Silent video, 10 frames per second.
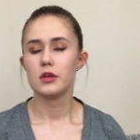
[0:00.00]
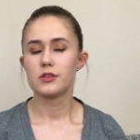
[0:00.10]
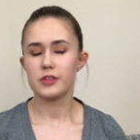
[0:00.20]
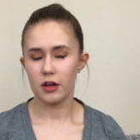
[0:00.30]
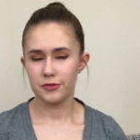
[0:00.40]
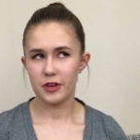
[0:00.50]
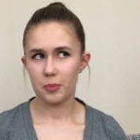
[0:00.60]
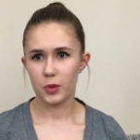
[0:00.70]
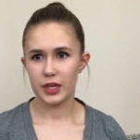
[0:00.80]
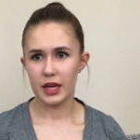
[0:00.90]

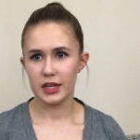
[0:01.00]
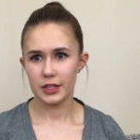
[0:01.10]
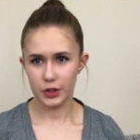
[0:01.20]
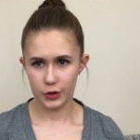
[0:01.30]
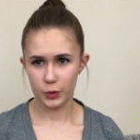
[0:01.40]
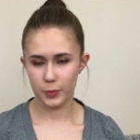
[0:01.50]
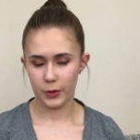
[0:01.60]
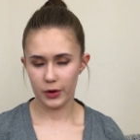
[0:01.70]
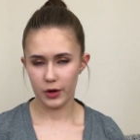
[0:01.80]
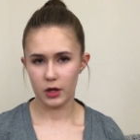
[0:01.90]
self-deprecating
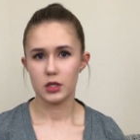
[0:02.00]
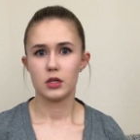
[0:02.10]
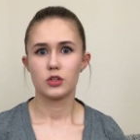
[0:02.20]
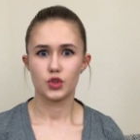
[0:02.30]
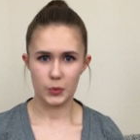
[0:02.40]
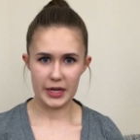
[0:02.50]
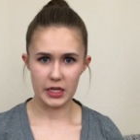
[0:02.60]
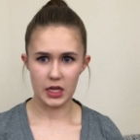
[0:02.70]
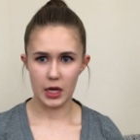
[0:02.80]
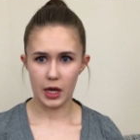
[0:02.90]
humor,
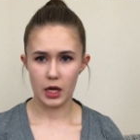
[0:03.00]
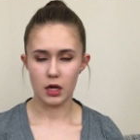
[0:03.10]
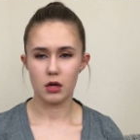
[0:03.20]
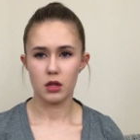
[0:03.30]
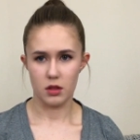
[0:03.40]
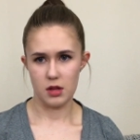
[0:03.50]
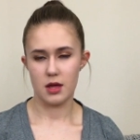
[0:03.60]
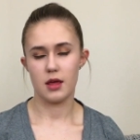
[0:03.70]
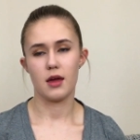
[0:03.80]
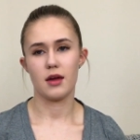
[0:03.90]
drinking,
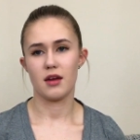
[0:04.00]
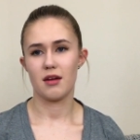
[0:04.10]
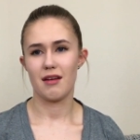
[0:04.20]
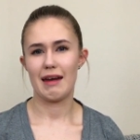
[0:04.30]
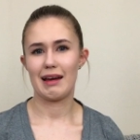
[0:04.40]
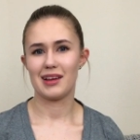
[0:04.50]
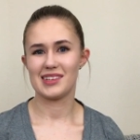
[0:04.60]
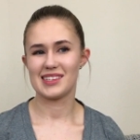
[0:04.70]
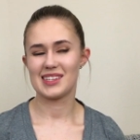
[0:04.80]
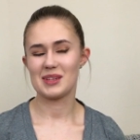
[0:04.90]
knitting,
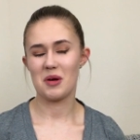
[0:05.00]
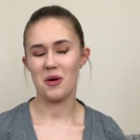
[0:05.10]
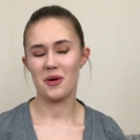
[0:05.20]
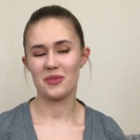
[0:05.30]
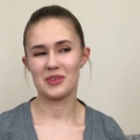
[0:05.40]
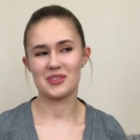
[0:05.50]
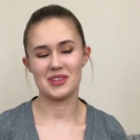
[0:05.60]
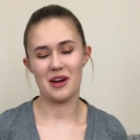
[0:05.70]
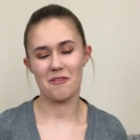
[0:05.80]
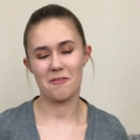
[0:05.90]
and all the
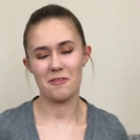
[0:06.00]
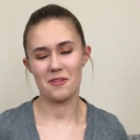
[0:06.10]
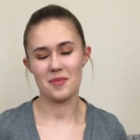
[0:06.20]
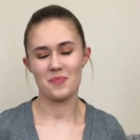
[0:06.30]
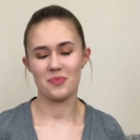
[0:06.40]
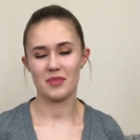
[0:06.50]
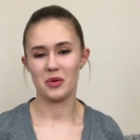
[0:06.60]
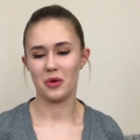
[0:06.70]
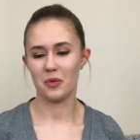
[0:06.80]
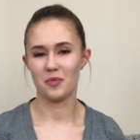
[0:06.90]
stuff,
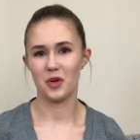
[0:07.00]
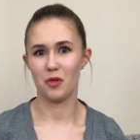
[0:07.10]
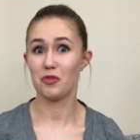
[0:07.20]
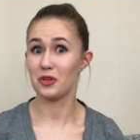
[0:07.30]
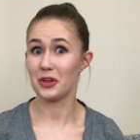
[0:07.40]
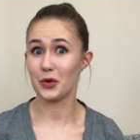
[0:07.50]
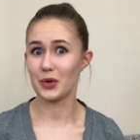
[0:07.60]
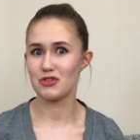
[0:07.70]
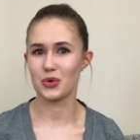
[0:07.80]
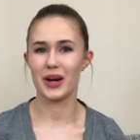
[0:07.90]
hopefully
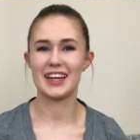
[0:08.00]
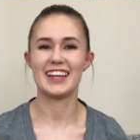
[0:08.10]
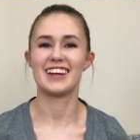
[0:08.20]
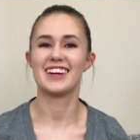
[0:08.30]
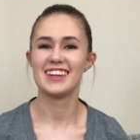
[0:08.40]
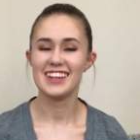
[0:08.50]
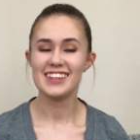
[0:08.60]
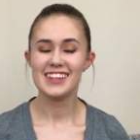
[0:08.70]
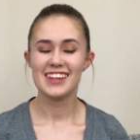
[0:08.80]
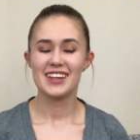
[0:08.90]
you enjoyed here.
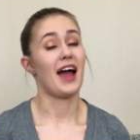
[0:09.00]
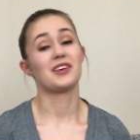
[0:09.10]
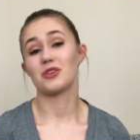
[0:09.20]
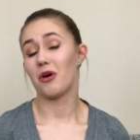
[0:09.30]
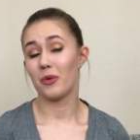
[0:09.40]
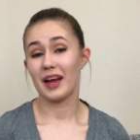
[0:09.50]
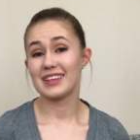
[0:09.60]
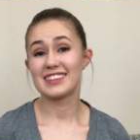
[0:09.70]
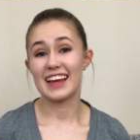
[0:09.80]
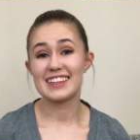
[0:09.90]
As
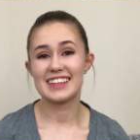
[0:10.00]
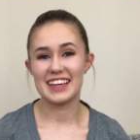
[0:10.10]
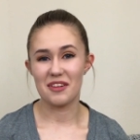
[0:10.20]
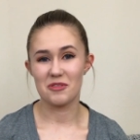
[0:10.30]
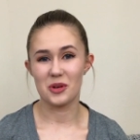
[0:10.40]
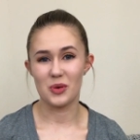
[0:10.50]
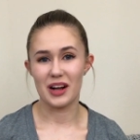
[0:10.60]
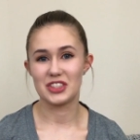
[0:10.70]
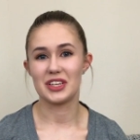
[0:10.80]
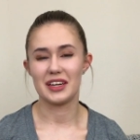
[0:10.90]
always, thanks again for
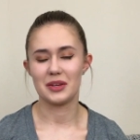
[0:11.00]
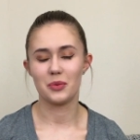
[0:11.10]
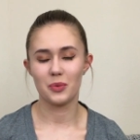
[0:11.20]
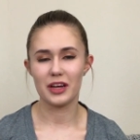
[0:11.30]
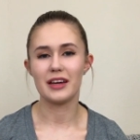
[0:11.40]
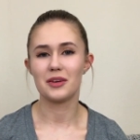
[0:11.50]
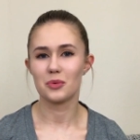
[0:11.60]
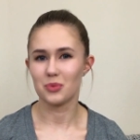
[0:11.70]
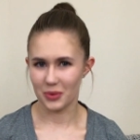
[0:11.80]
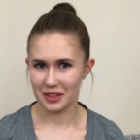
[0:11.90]
watching. We
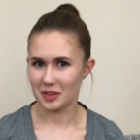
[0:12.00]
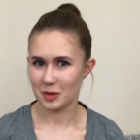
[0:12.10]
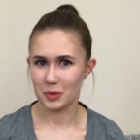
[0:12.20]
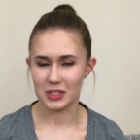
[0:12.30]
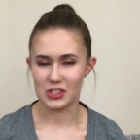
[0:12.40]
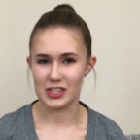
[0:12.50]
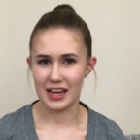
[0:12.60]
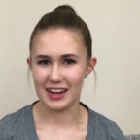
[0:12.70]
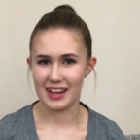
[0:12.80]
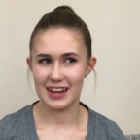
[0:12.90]
really
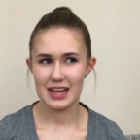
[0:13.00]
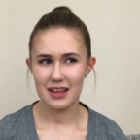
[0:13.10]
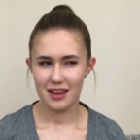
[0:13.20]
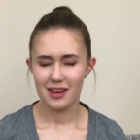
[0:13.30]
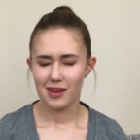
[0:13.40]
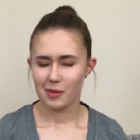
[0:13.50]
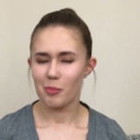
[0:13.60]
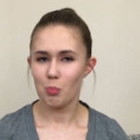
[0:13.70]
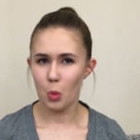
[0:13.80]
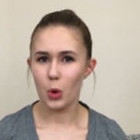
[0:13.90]
appreciate it.
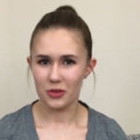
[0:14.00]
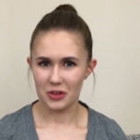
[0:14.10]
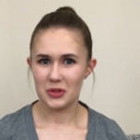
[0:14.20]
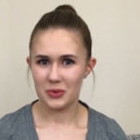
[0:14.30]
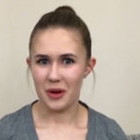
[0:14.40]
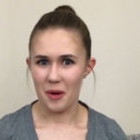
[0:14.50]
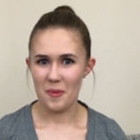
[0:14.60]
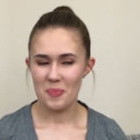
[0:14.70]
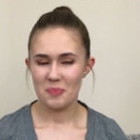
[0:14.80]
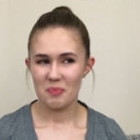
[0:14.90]
More than you
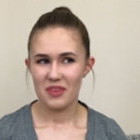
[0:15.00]
know.